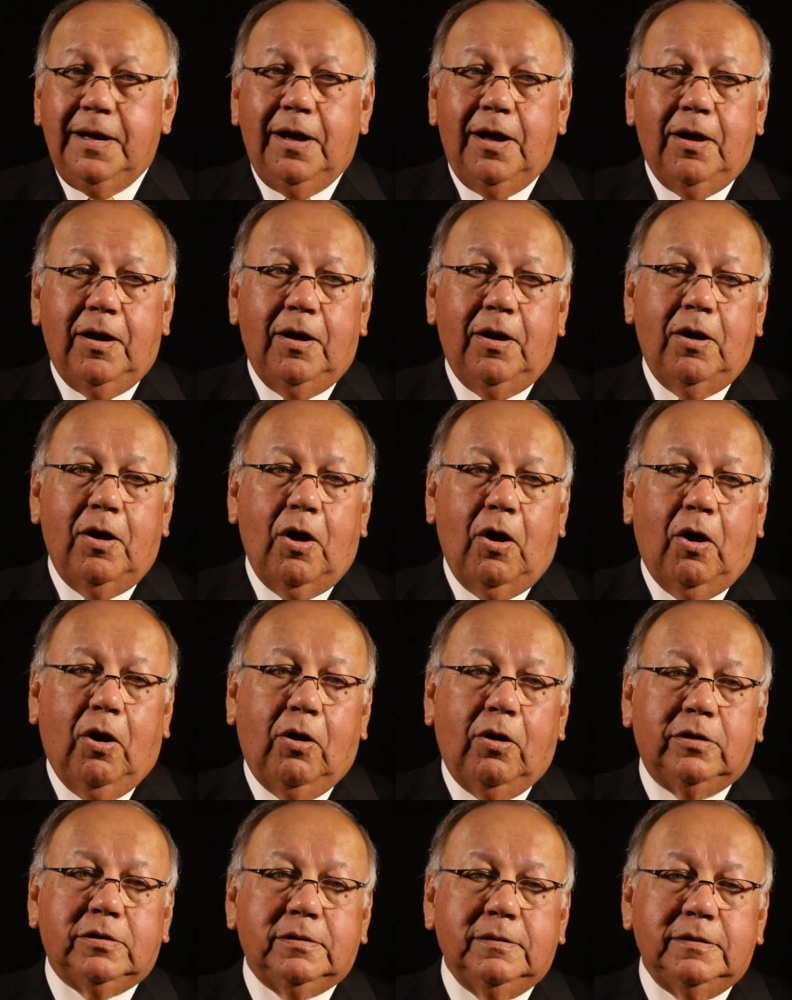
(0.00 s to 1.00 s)

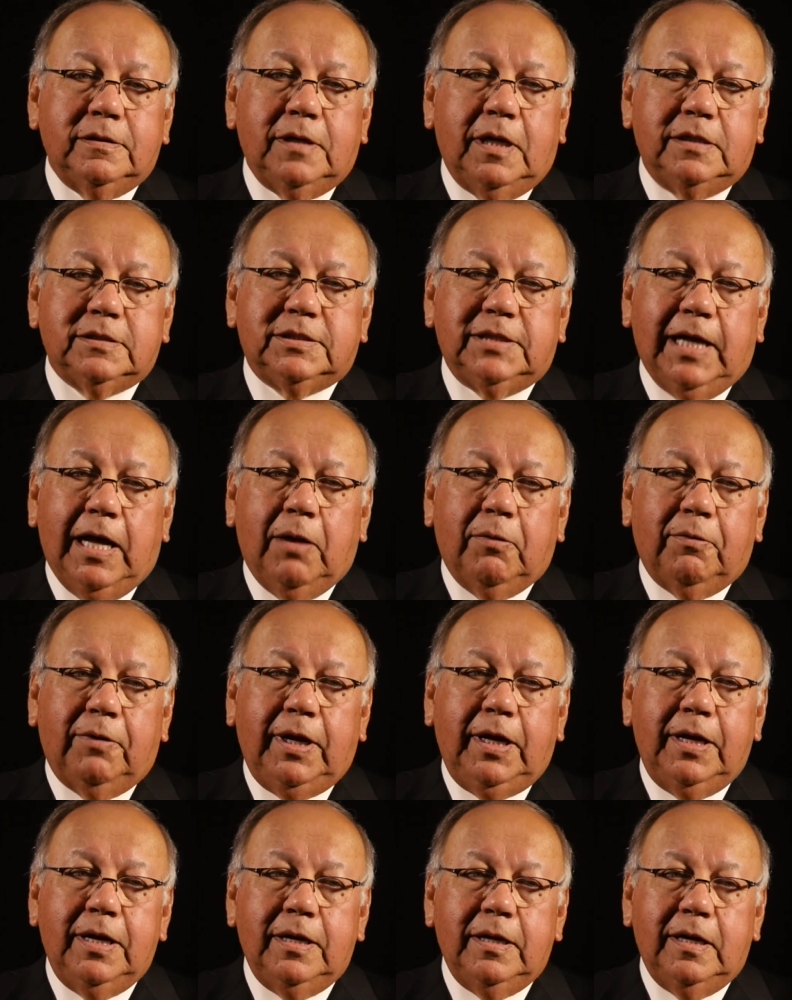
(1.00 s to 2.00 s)
our
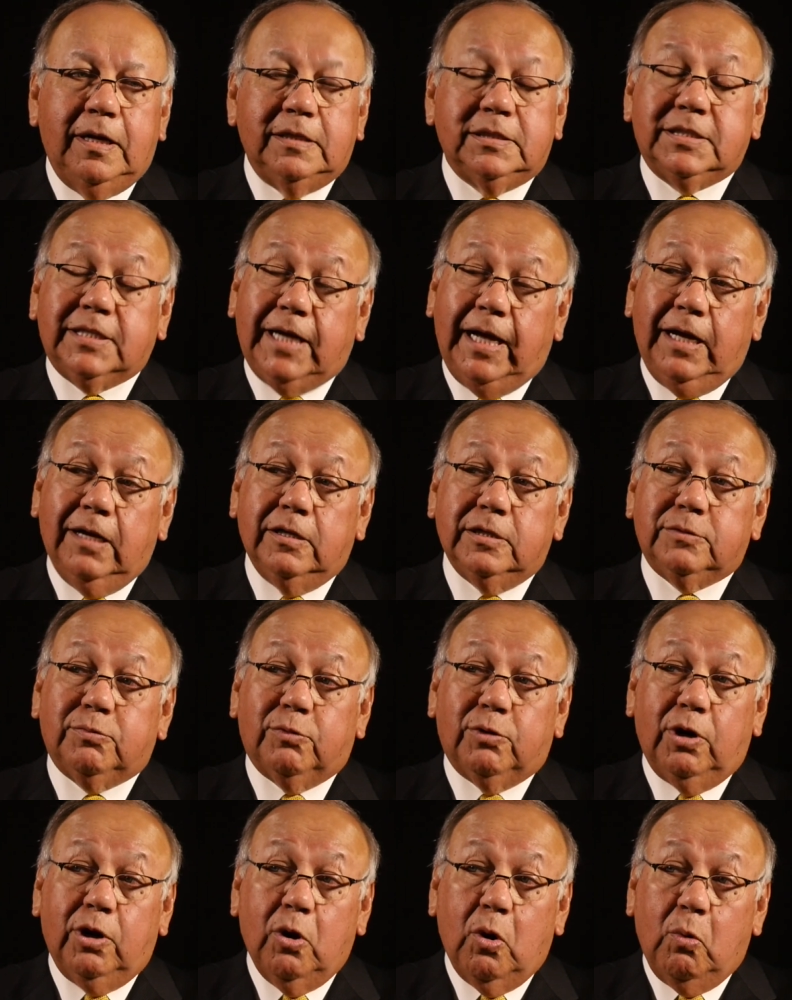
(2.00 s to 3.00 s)
salary scales
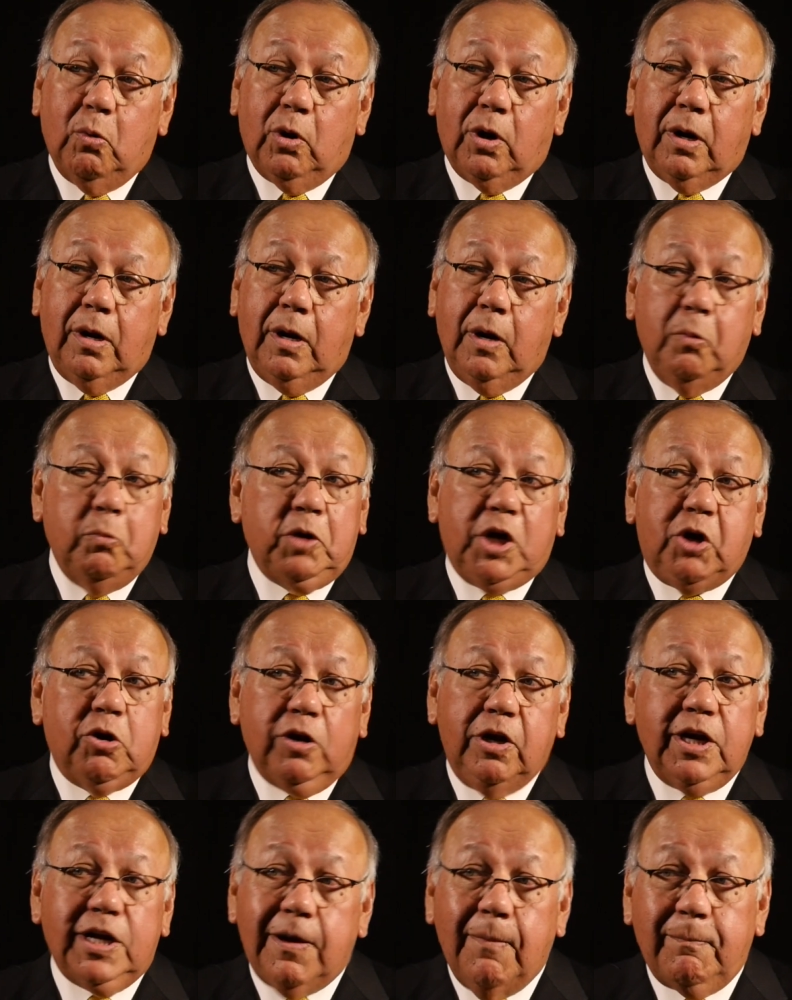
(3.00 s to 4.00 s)
were lower, we
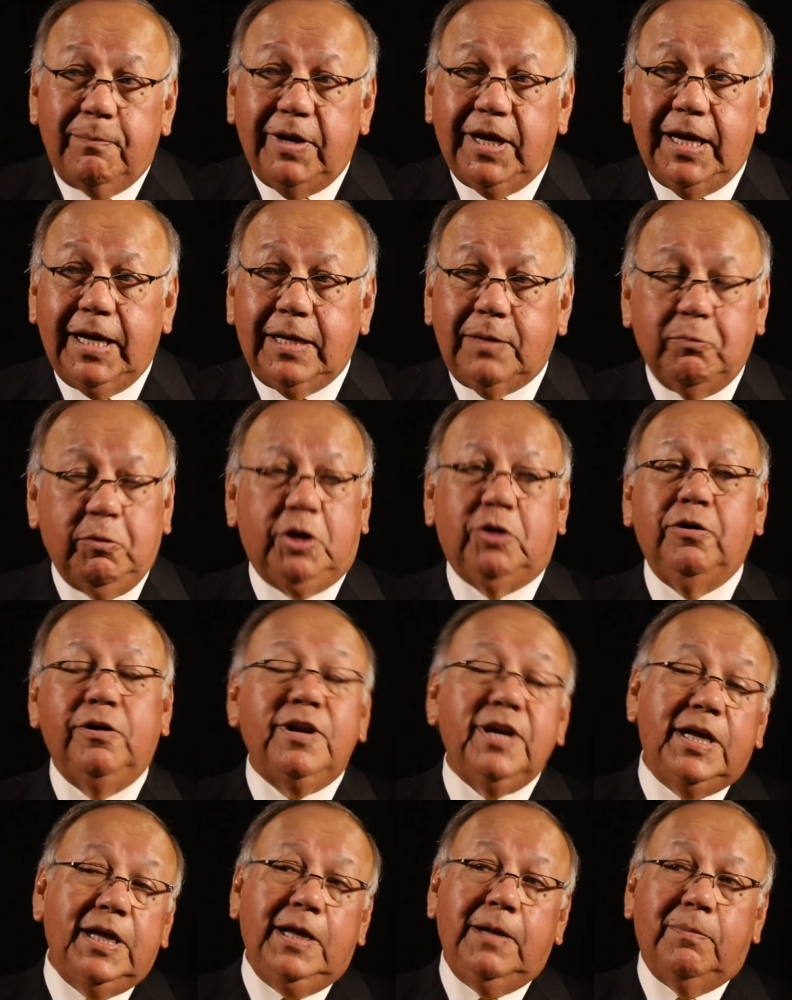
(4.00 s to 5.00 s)
couldn't compete, we
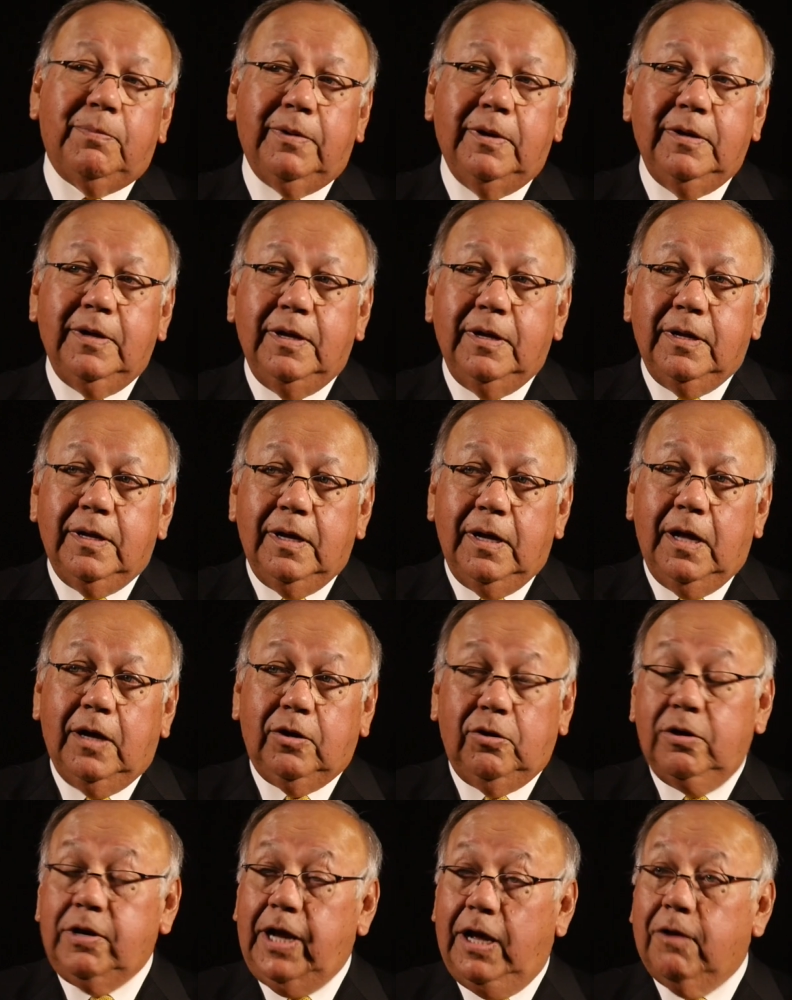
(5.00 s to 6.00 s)
couldn't keep
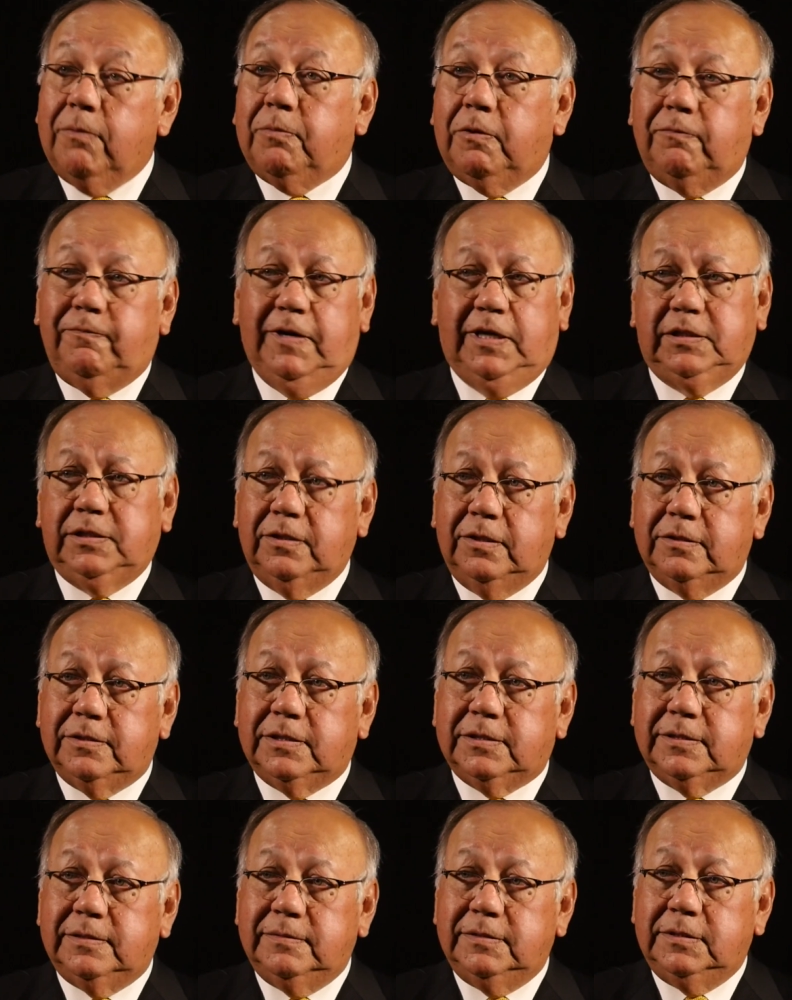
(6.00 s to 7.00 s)
good health
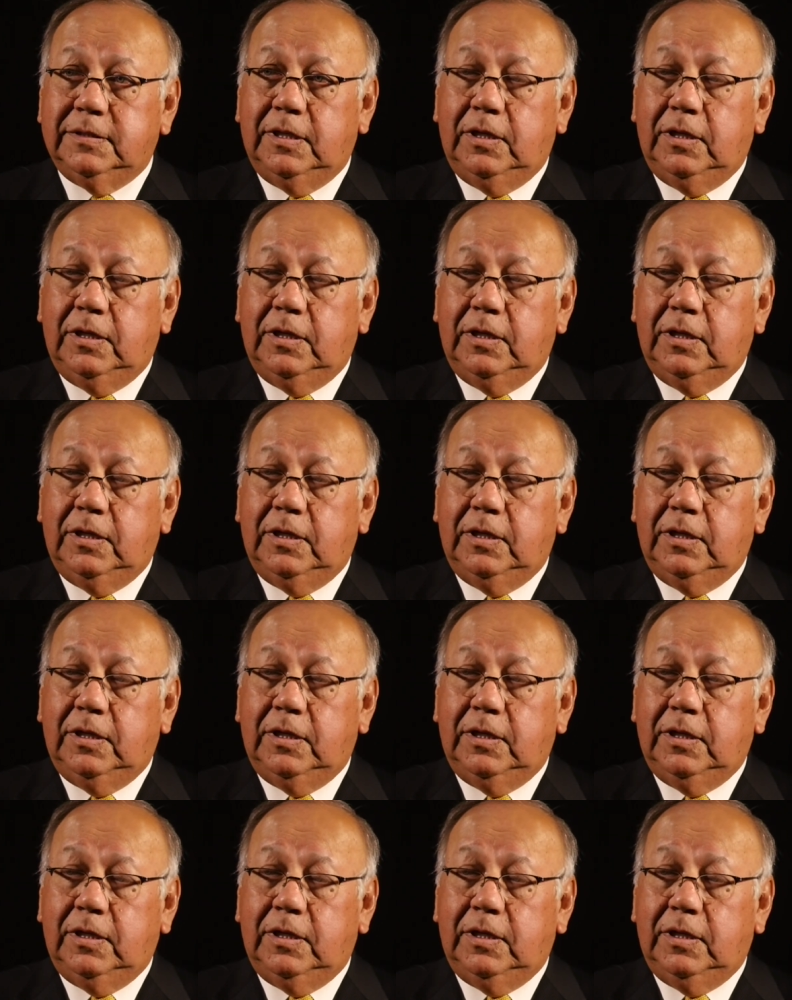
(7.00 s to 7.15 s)
professionals.